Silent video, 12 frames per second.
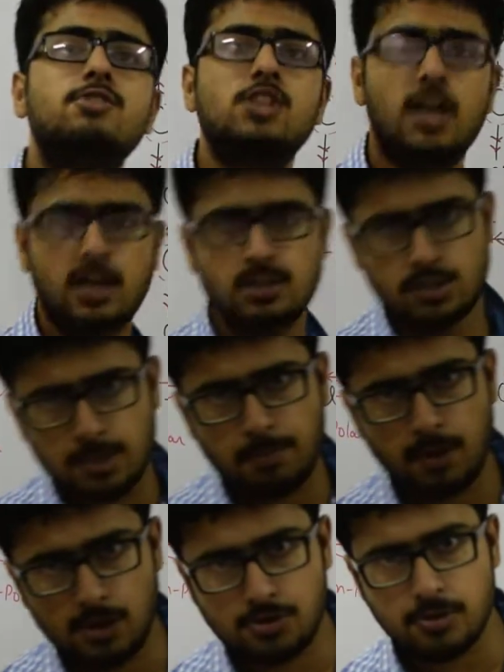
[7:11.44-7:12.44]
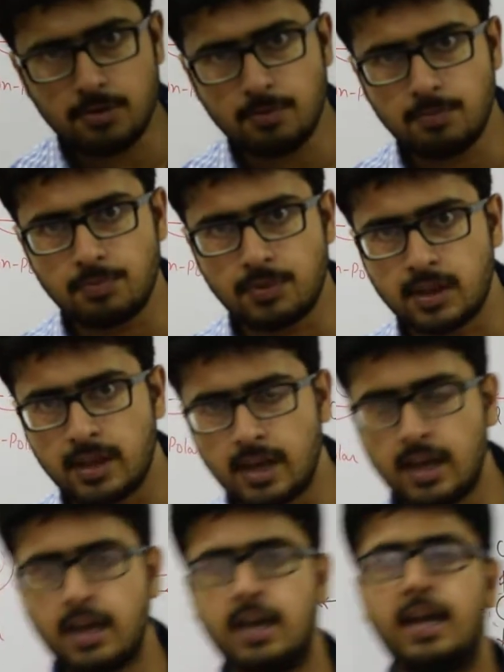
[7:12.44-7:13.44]
charge separation,
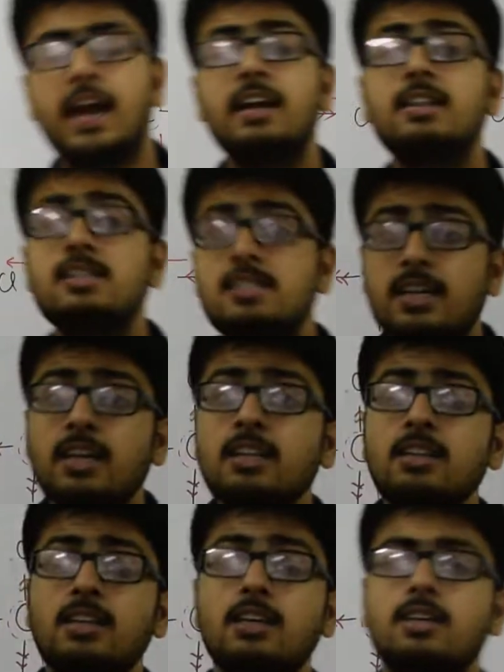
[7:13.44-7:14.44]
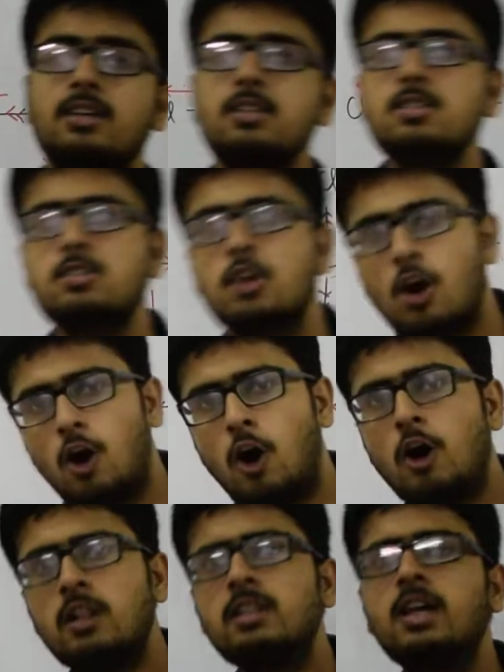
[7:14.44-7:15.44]
and the second thing is
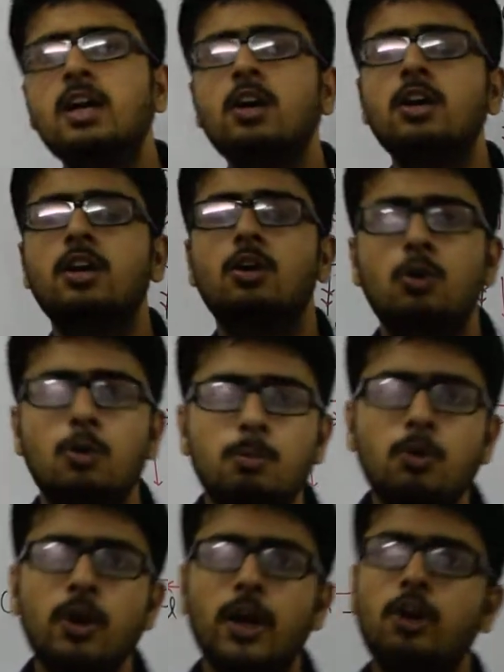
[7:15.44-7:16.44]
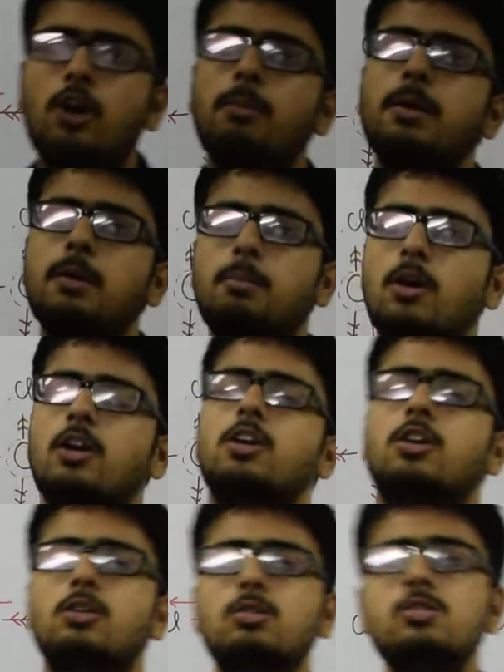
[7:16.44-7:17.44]
all the homoatomic
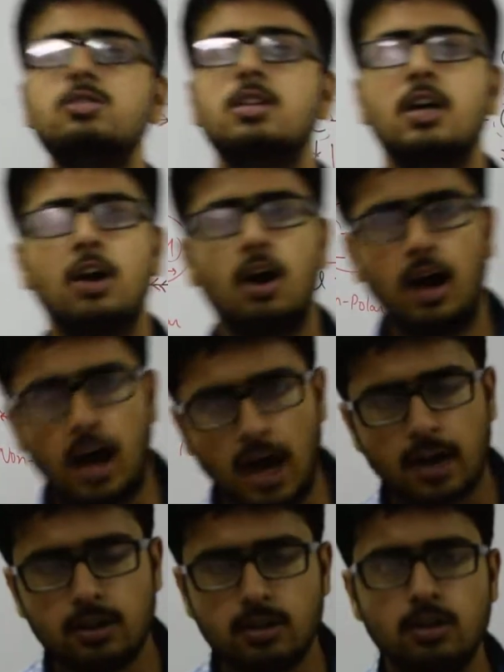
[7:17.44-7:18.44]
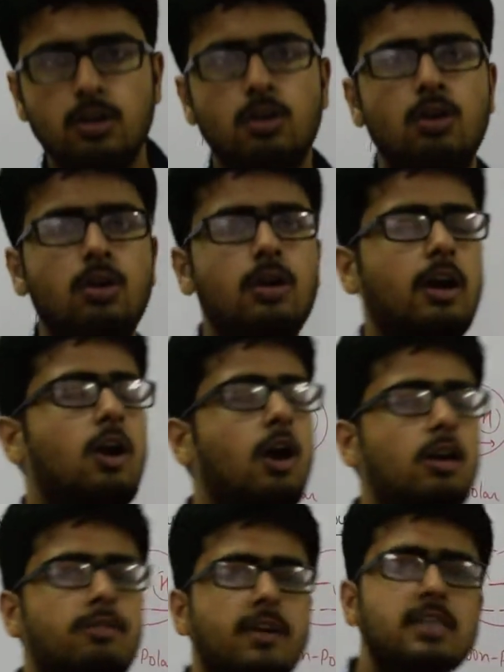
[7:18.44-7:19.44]
molecules are
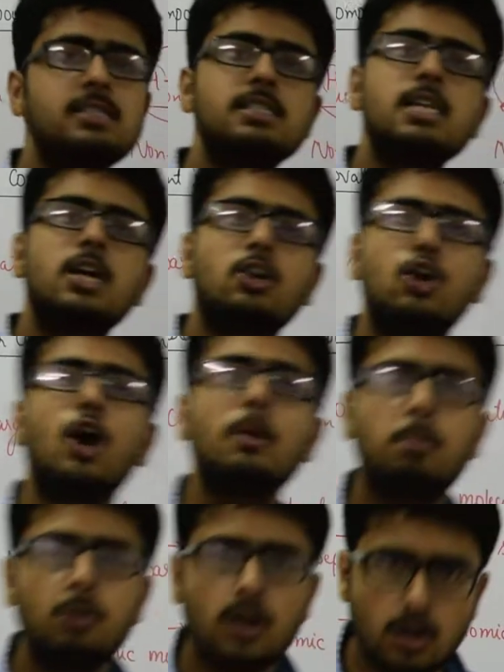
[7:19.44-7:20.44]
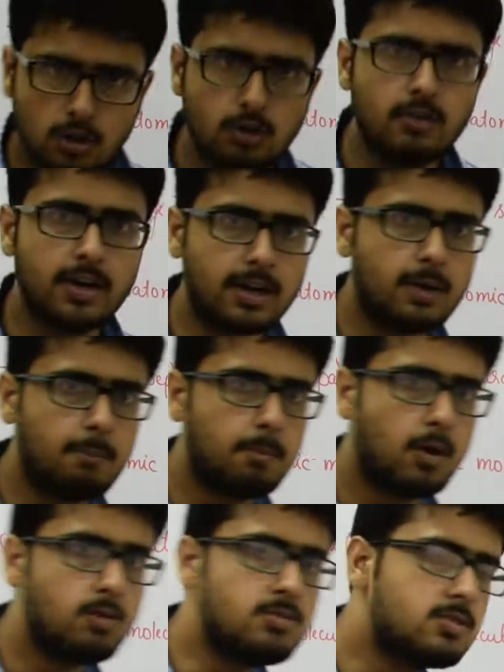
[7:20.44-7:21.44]
always non-polar covalent
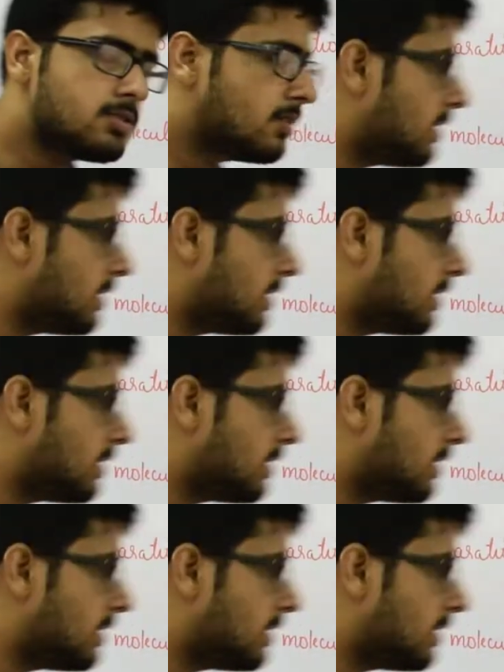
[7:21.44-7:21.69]
compounds